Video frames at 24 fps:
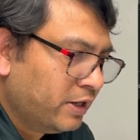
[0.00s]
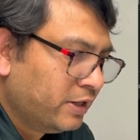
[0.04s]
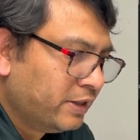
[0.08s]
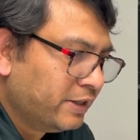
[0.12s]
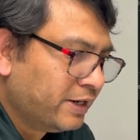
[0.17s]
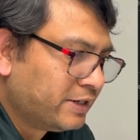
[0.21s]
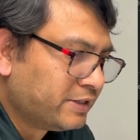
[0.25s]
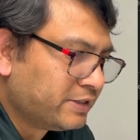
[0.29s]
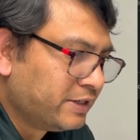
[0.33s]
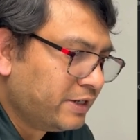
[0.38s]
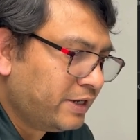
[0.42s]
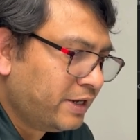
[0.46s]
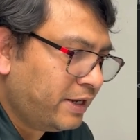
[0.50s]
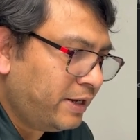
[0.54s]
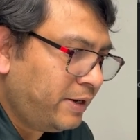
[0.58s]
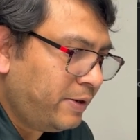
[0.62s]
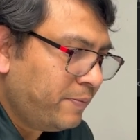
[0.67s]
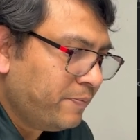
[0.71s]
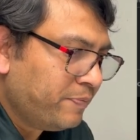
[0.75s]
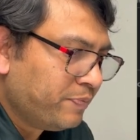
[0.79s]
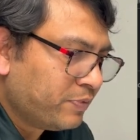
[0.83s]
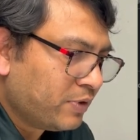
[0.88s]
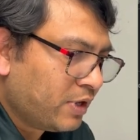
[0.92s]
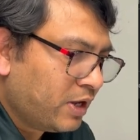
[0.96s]
Let us say
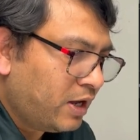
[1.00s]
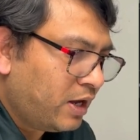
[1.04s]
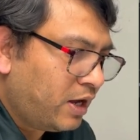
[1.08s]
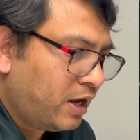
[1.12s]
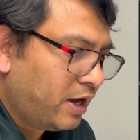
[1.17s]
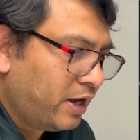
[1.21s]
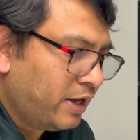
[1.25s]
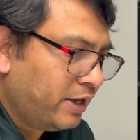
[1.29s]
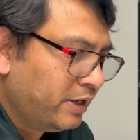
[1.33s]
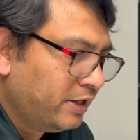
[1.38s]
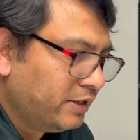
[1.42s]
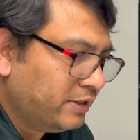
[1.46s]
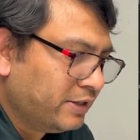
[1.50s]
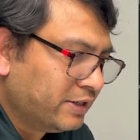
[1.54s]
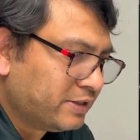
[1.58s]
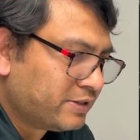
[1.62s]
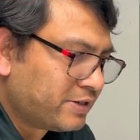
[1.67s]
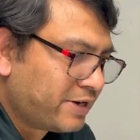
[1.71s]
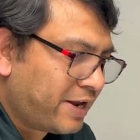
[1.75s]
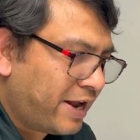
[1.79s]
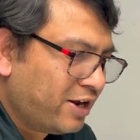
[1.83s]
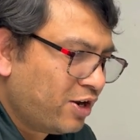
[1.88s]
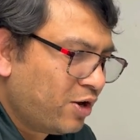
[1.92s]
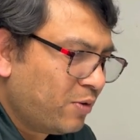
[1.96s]
I just
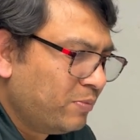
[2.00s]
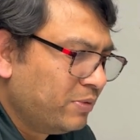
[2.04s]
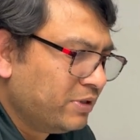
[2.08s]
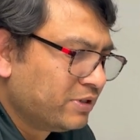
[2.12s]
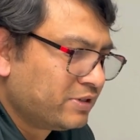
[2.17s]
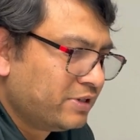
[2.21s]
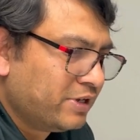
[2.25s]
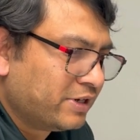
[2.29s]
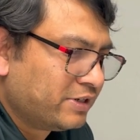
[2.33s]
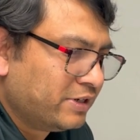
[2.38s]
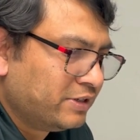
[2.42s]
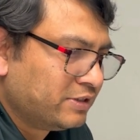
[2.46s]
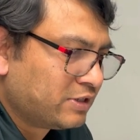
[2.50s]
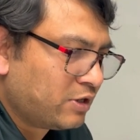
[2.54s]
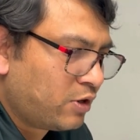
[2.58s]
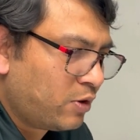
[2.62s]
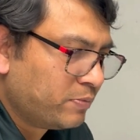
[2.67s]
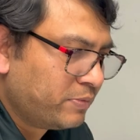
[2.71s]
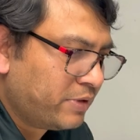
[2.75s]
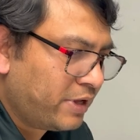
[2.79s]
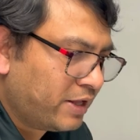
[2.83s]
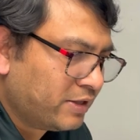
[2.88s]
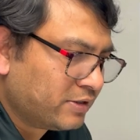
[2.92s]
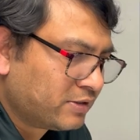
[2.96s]
randomly selecting some
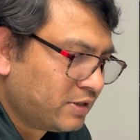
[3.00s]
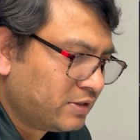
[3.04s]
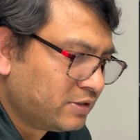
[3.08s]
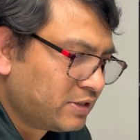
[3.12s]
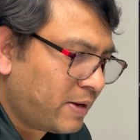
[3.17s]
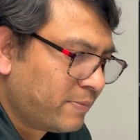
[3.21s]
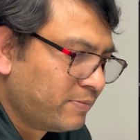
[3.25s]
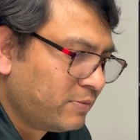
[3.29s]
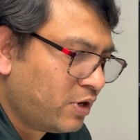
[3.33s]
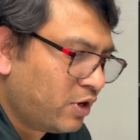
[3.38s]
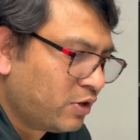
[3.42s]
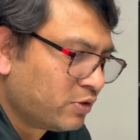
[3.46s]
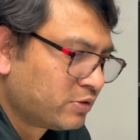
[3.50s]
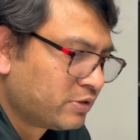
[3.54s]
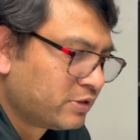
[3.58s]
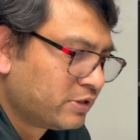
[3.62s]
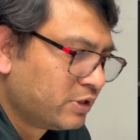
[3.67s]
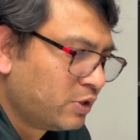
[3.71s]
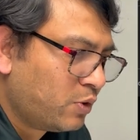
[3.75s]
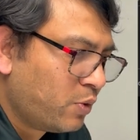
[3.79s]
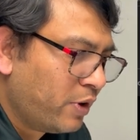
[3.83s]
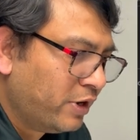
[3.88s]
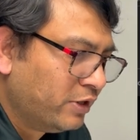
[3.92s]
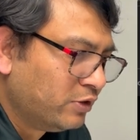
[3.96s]
of the answers, I am
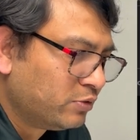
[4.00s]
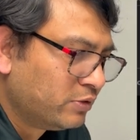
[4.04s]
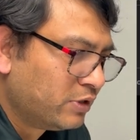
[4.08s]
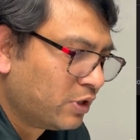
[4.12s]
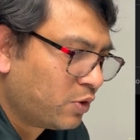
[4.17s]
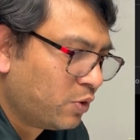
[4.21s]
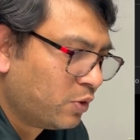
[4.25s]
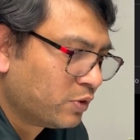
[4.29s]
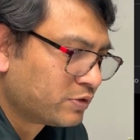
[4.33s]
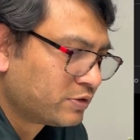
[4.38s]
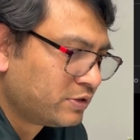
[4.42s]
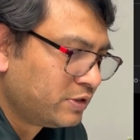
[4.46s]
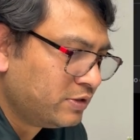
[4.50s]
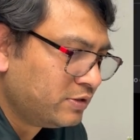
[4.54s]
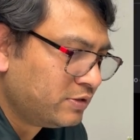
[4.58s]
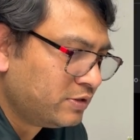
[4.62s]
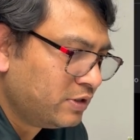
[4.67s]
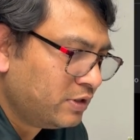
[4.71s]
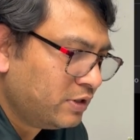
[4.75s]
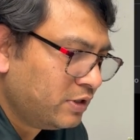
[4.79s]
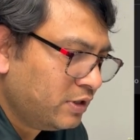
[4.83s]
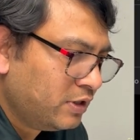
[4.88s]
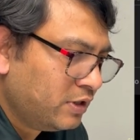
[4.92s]
not going through the questions.